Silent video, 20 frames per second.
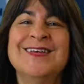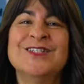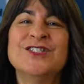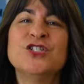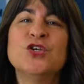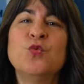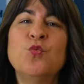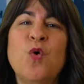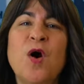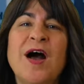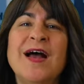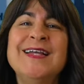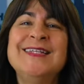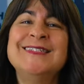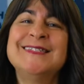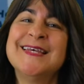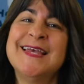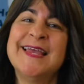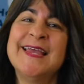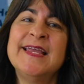So, why
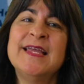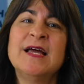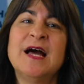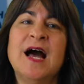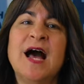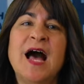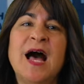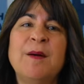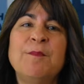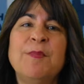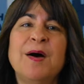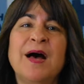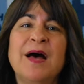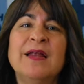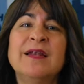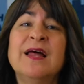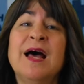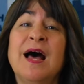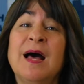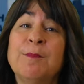take a hop
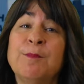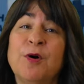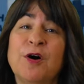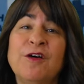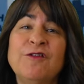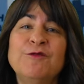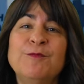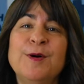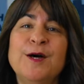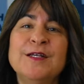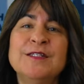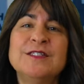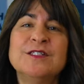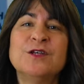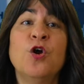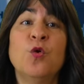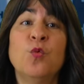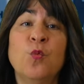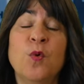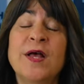on, hop off bus?
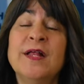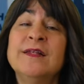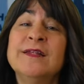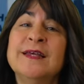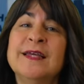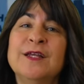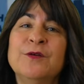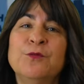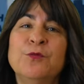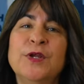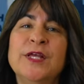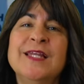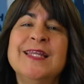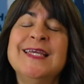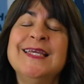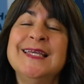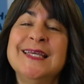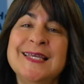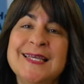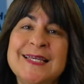Well, it
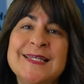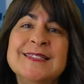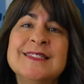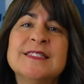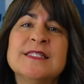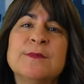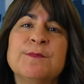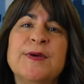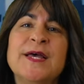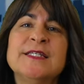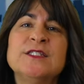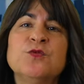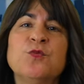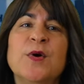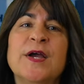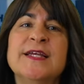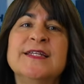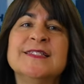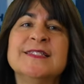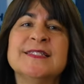really is the best
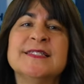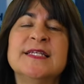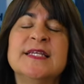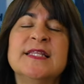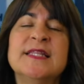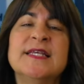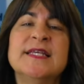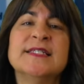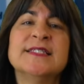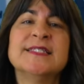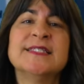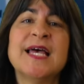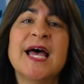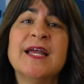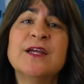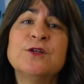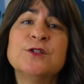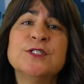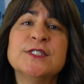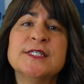way to see the
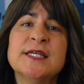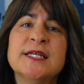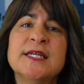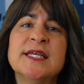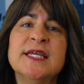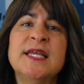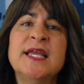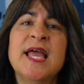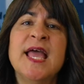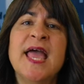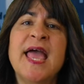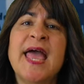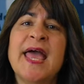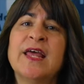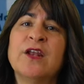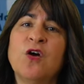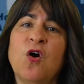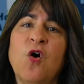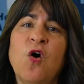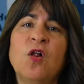entire city
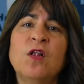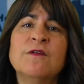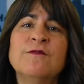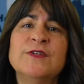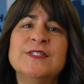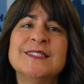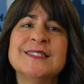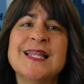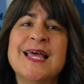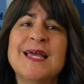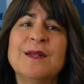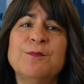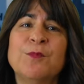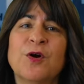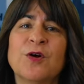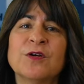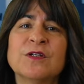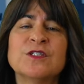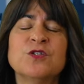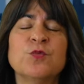and all of its
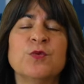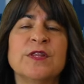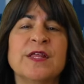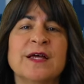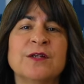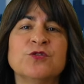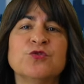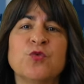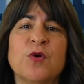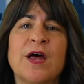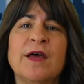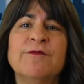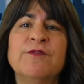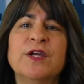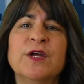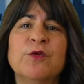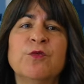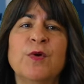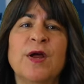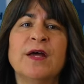landmarks without
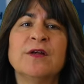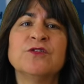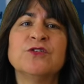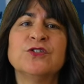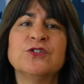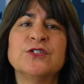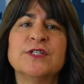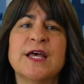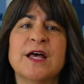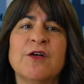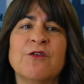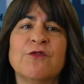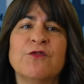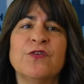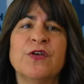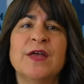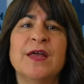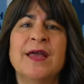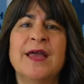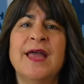driving around yourself.
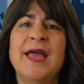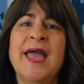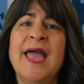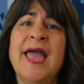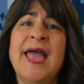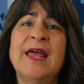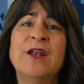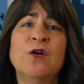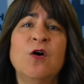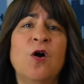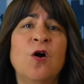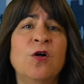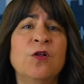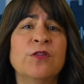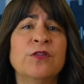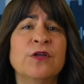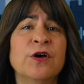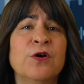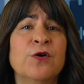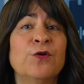And
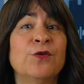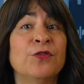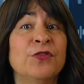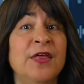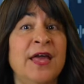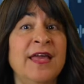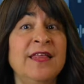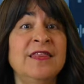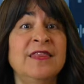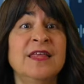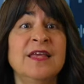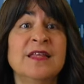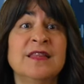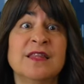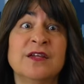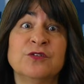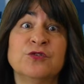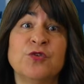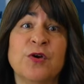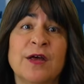although they think
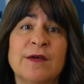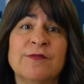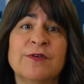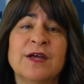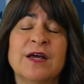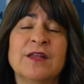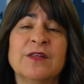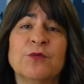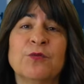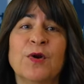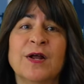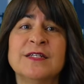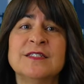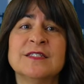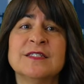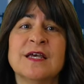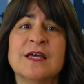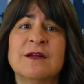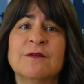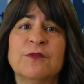they're driving on the right
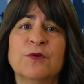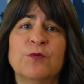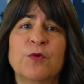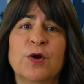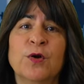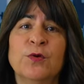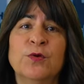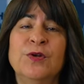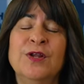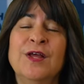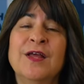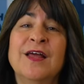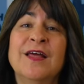side of the road,